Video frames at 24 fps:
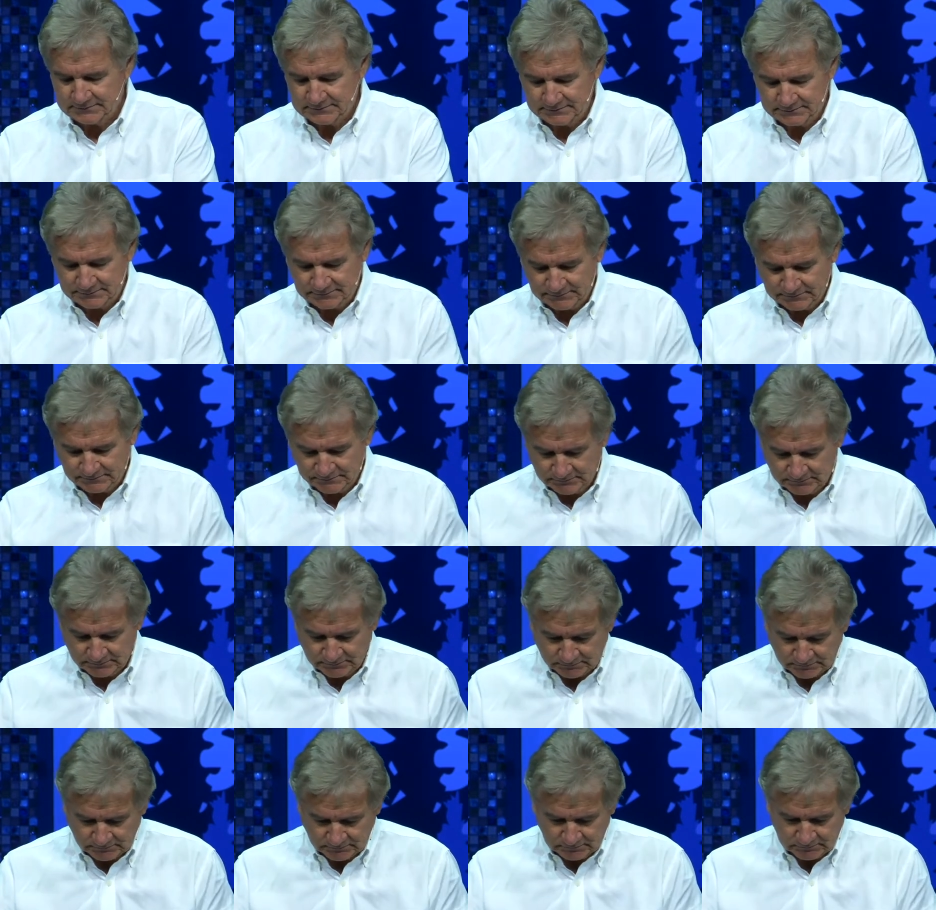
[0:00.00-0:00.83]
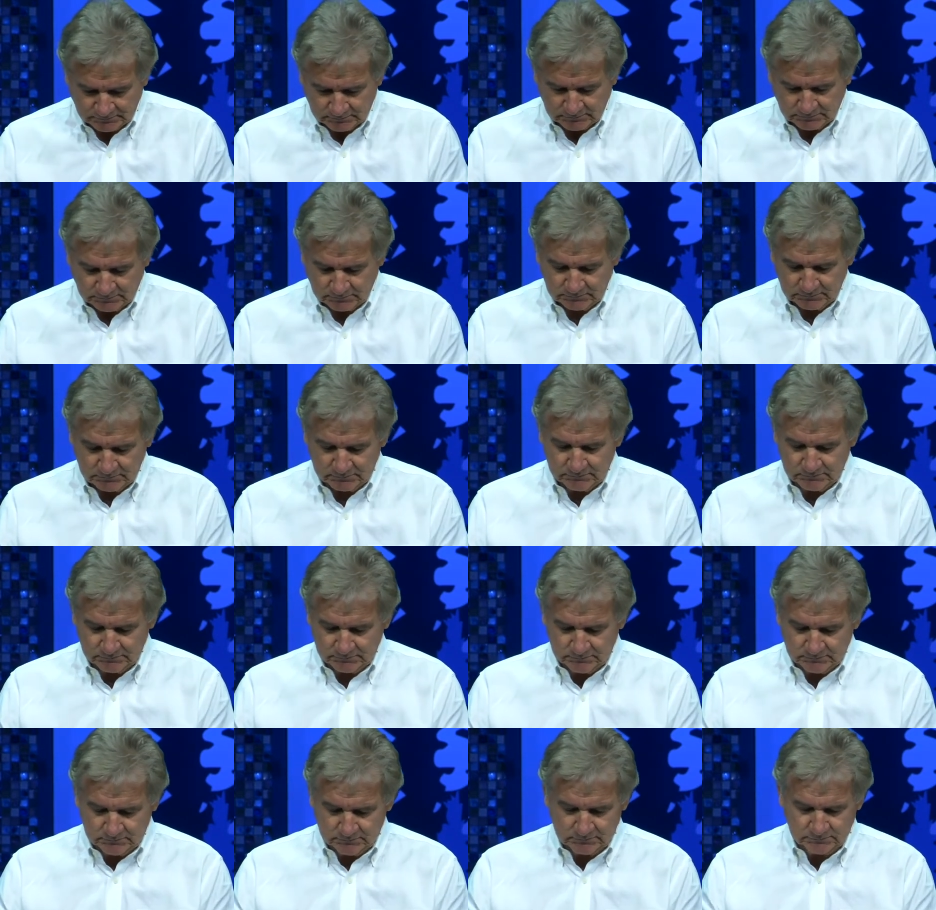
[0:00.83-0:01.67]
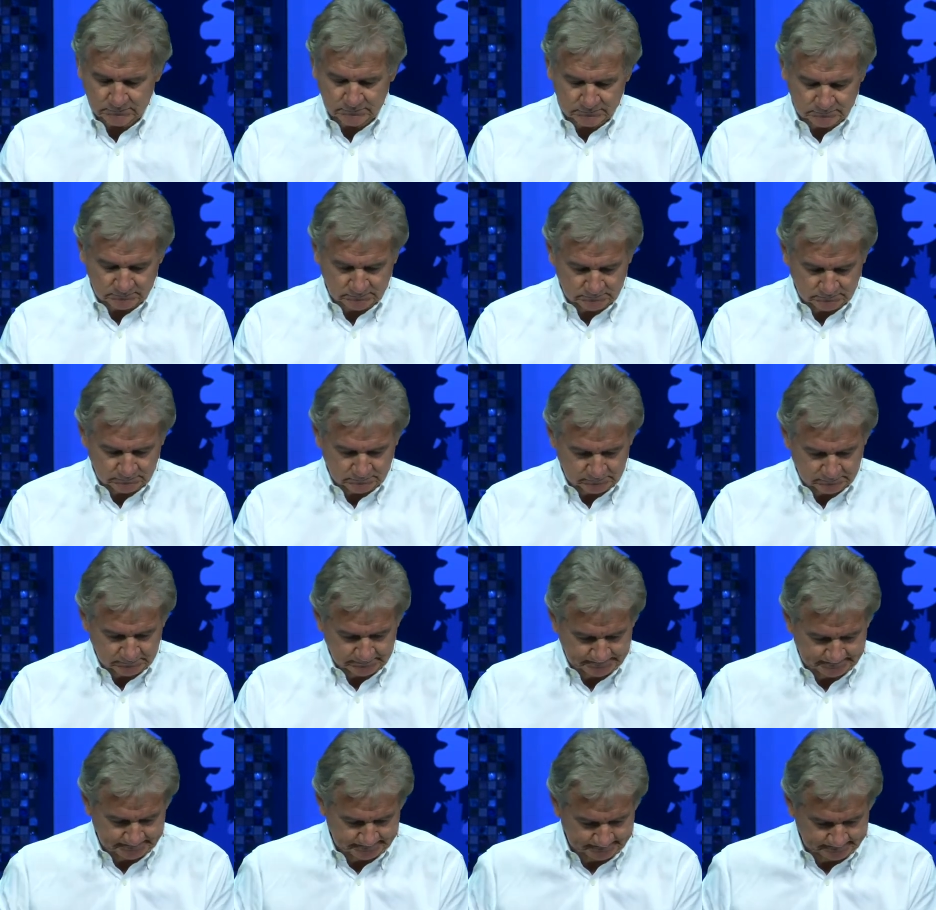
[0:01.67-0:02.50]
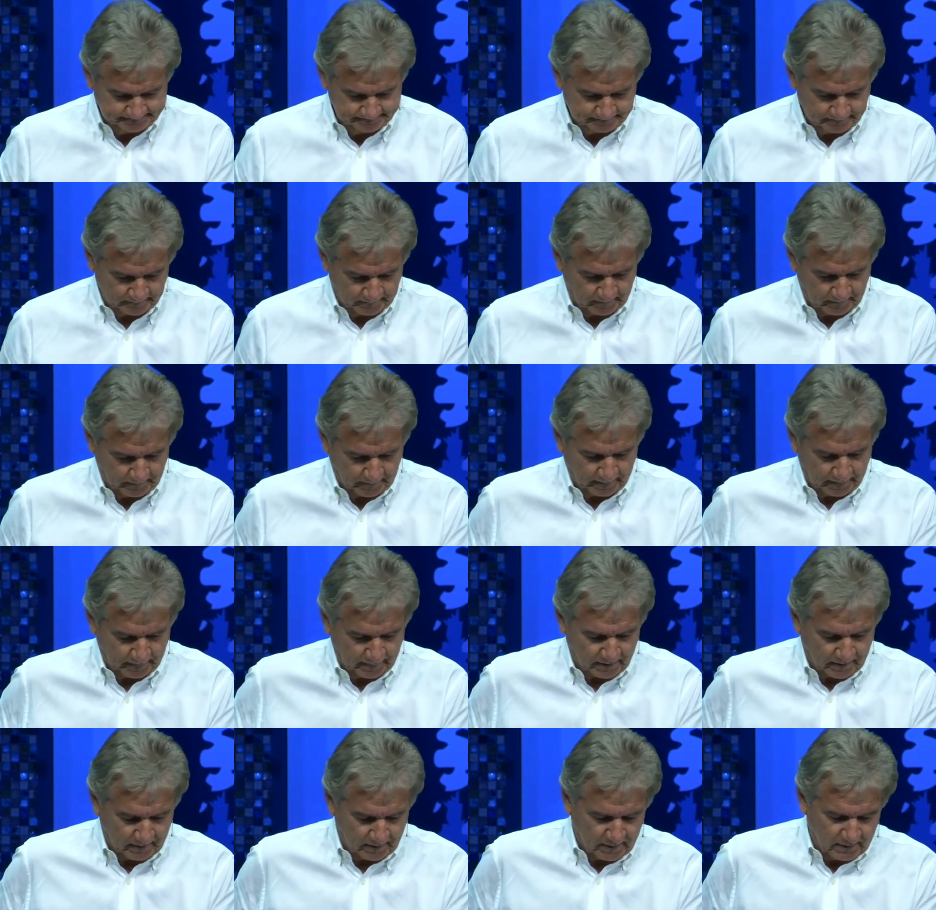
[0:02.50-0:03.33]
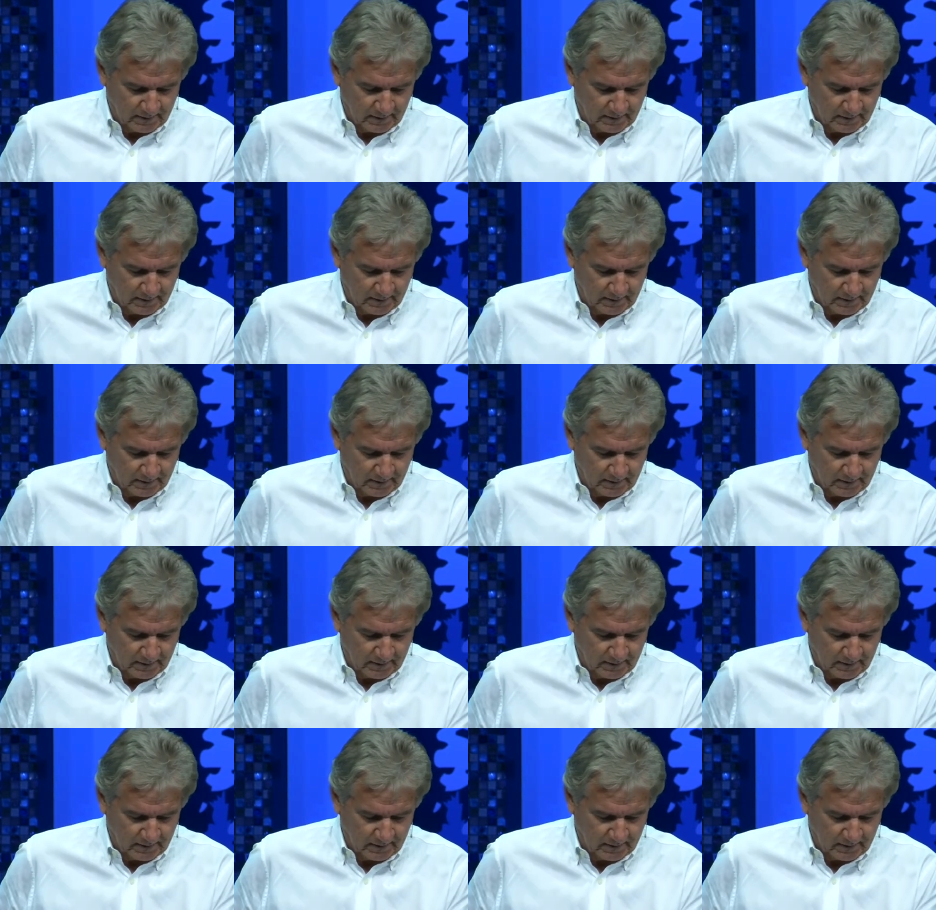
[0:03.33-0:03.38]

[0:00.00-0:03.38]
No one is speaking in this clip.